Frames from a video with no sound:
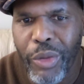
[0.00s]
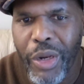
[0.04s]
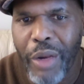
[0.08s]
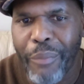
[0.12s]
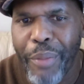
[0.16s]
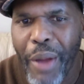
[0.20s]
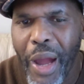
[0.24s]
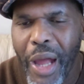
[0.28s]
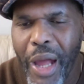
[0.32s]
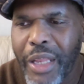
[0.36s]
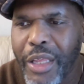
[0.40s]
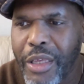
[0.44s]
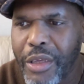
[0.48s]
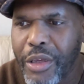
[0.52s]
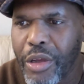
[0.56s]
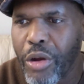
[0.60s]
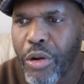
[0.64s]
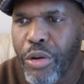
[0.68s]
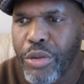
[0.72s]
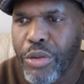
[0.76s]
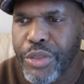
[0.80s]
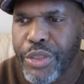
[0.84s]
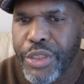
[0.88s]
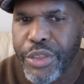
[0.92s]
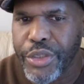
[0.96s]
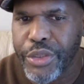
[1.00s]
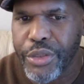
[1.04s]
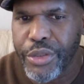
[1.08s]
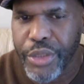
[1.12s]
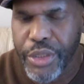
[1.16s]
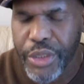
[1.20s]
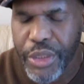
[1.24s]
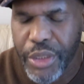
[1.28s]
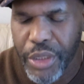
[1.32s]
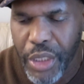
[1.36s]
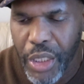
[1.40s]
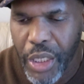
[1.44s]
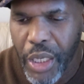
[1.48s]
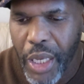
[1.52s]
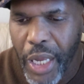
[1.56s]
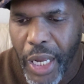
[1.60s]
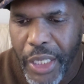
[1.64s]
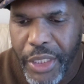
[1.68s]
a pilot goes into the